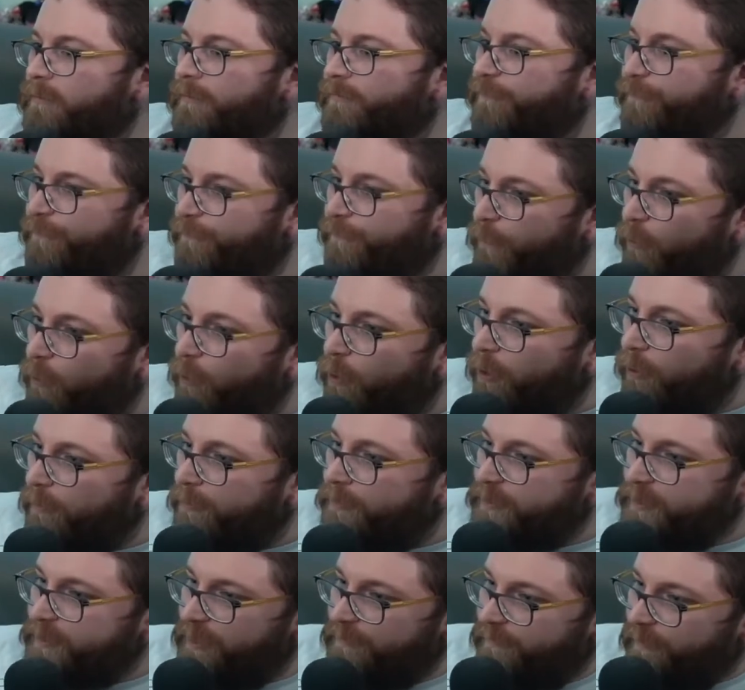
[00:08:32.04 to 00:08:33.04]

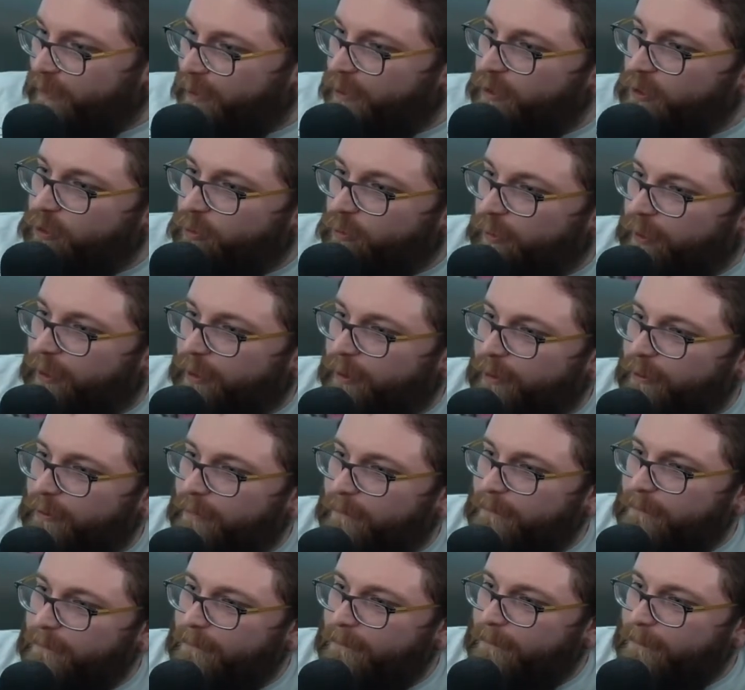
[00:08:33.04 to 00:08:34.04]
forms of underwear
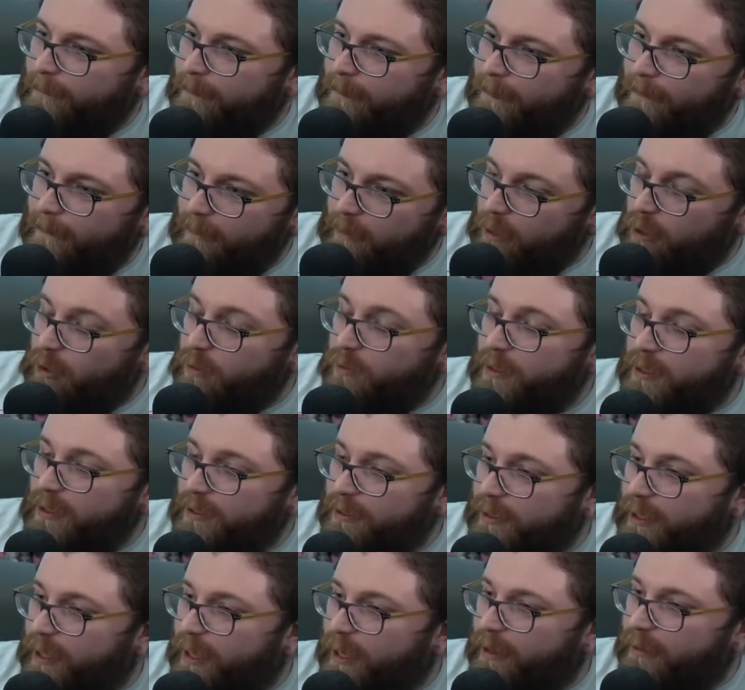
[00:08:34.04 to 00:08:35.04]
that you
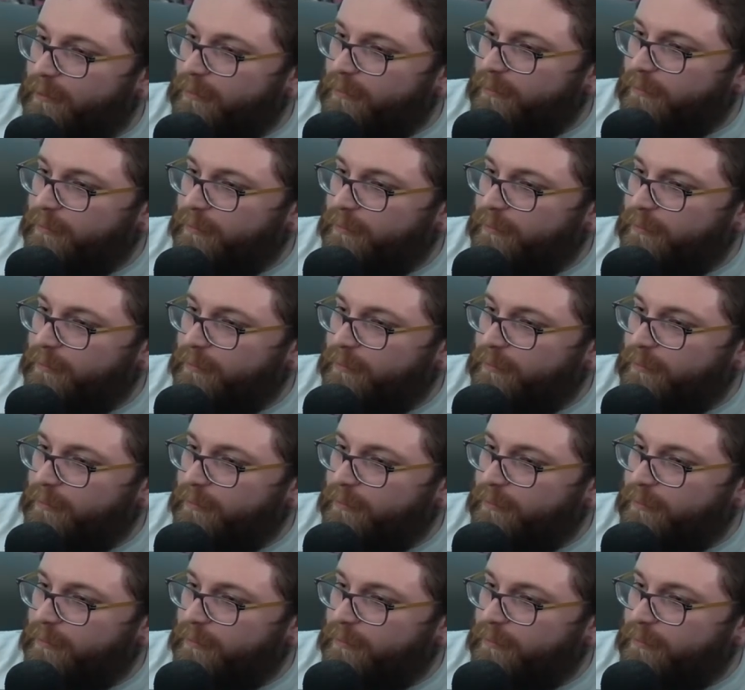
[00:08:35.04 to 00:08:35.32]
can get